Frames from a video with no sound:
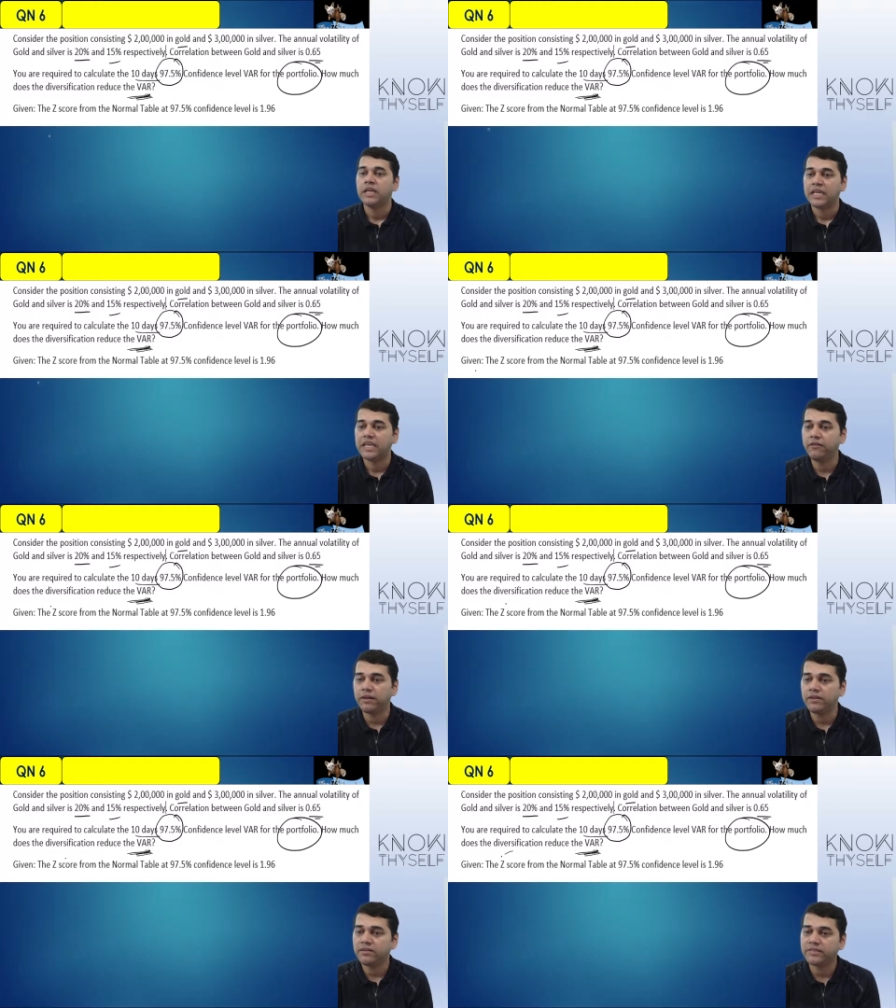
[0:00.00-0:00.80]

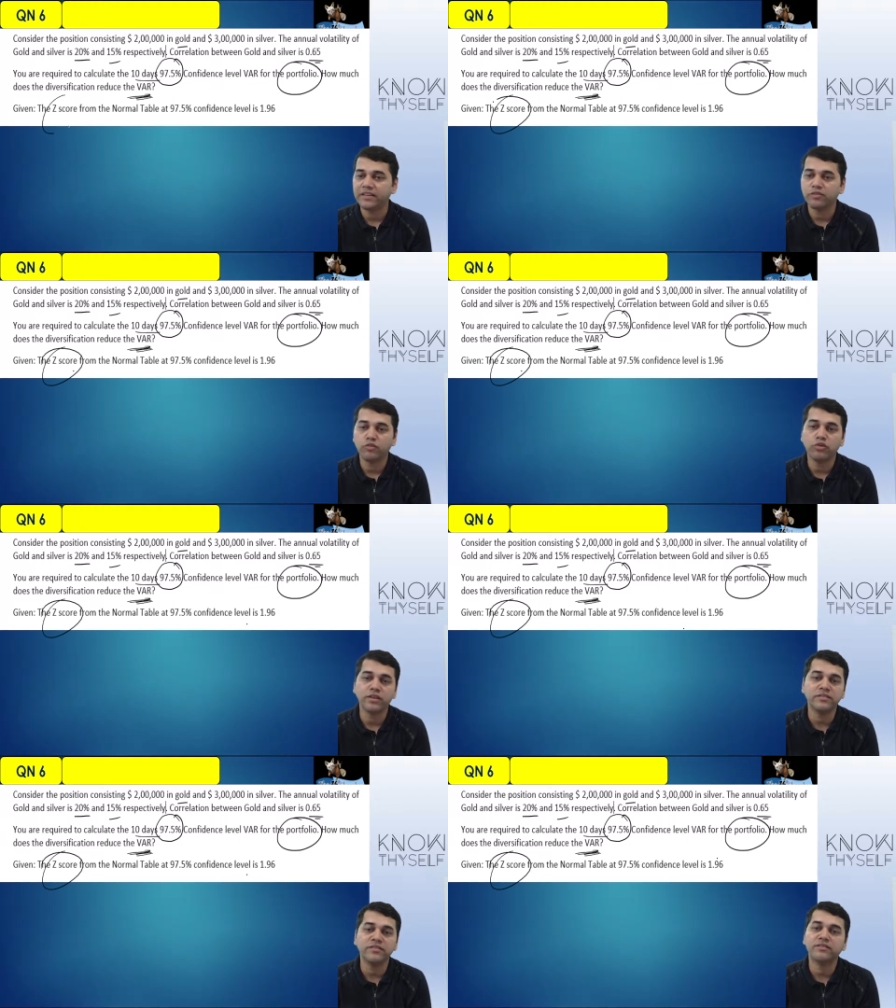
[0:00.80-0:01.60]
Given Z score
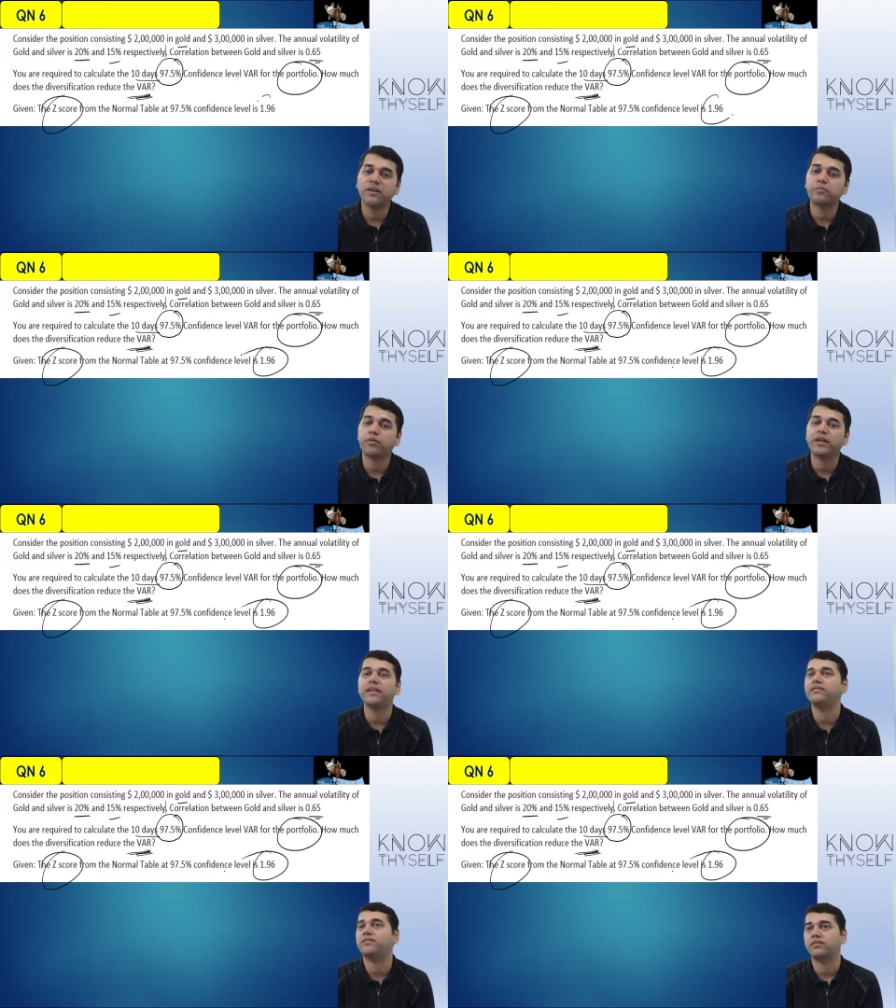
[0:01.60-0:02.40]
is
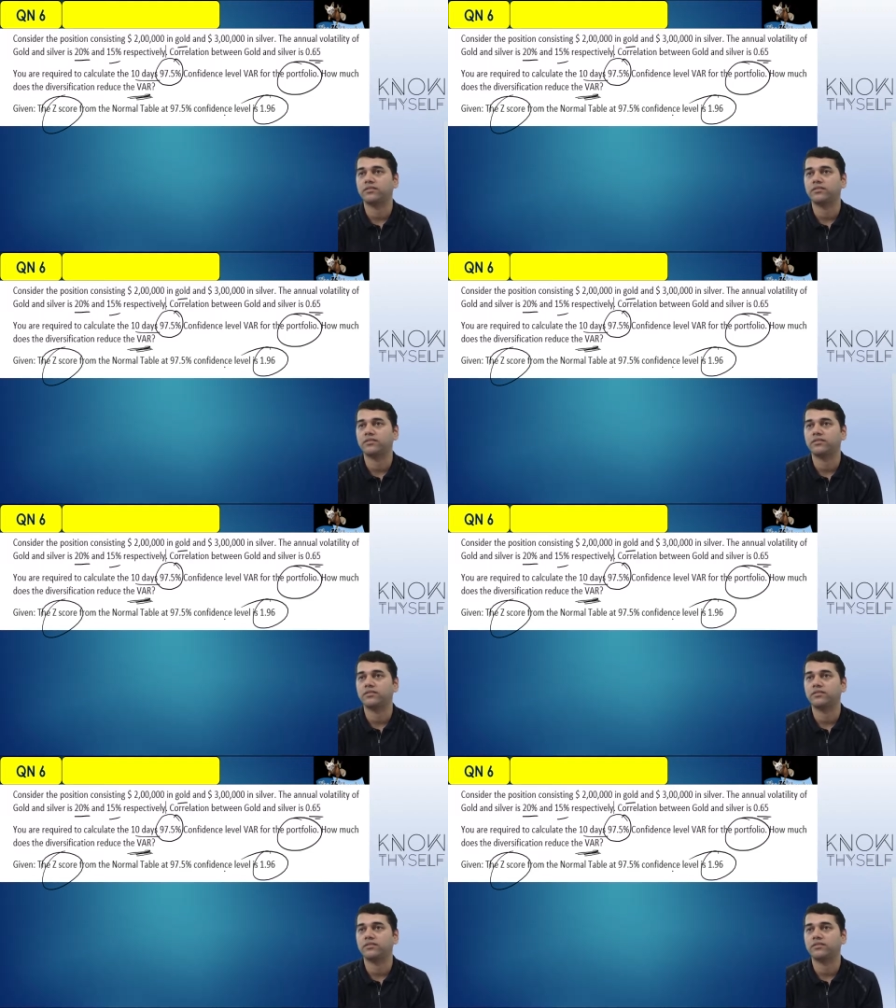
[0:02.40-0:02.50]
1.96.